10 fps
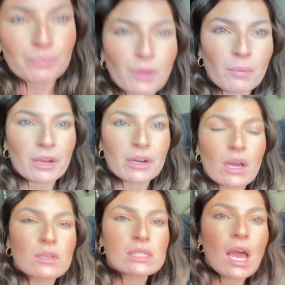oh there he
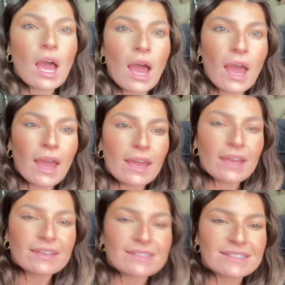goes,
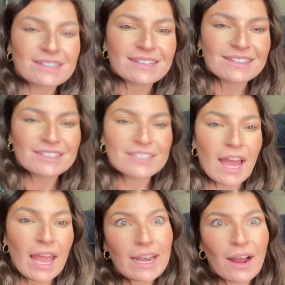is
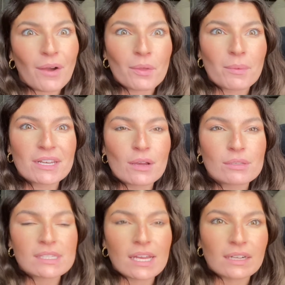hanging out on the
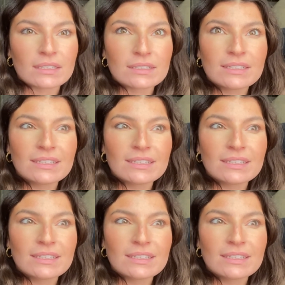windowsill.